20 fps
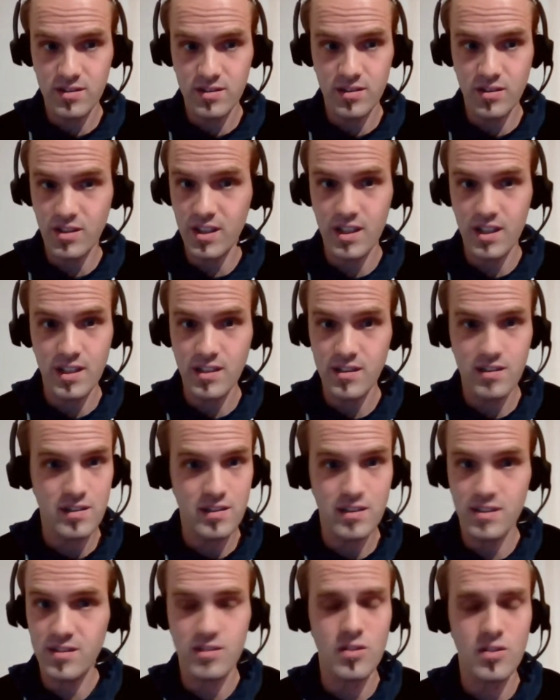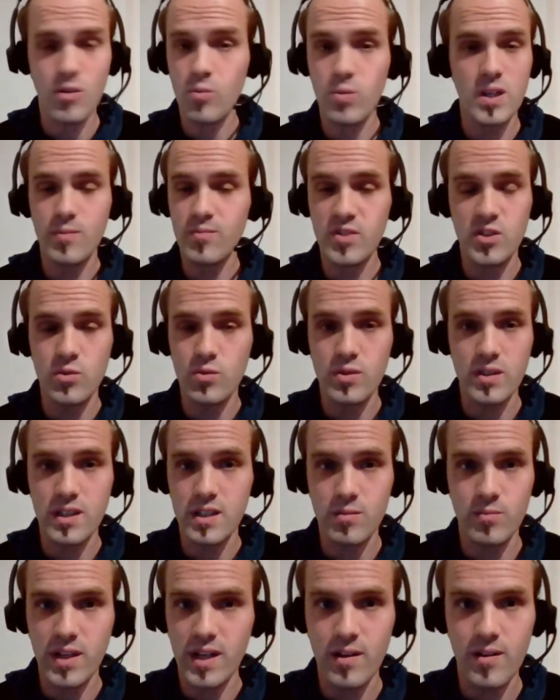Okay, that's not what I'm
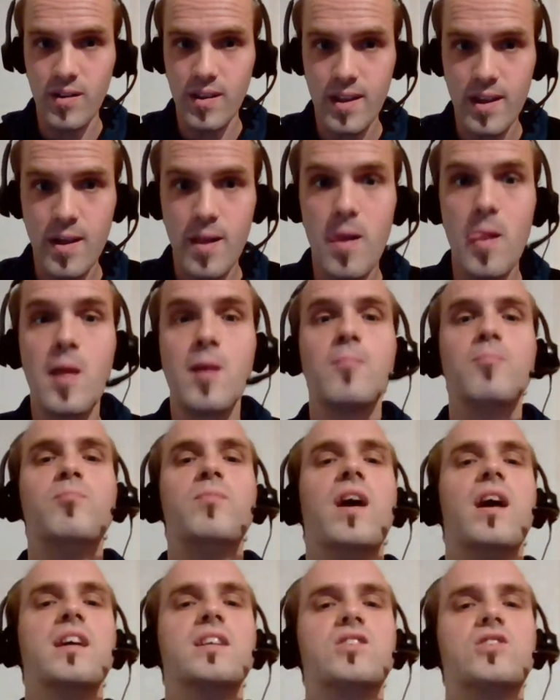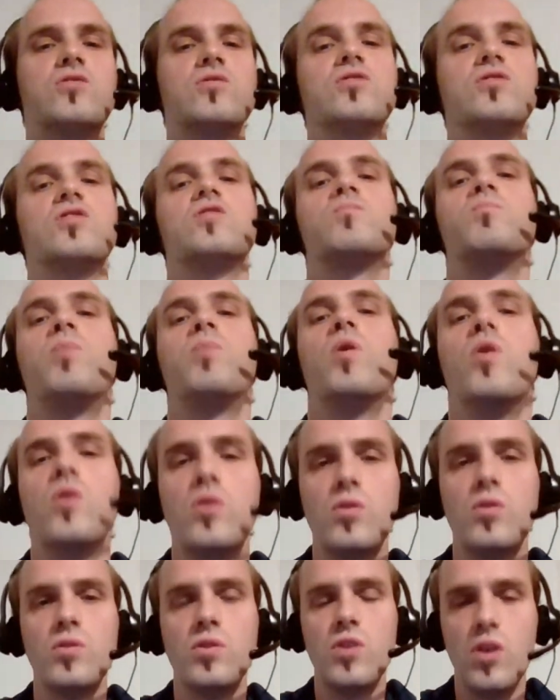talking about, but it should
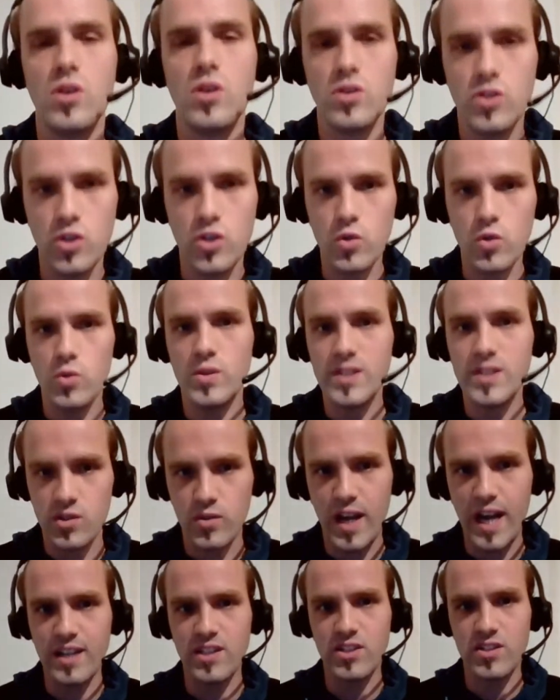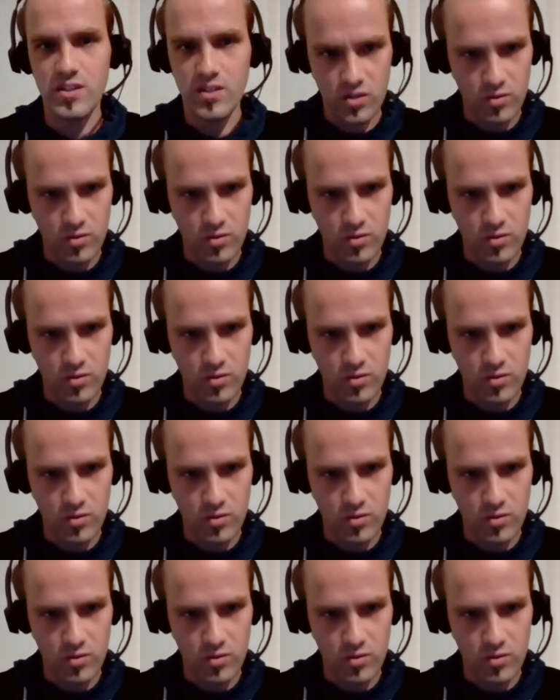spurn you into action.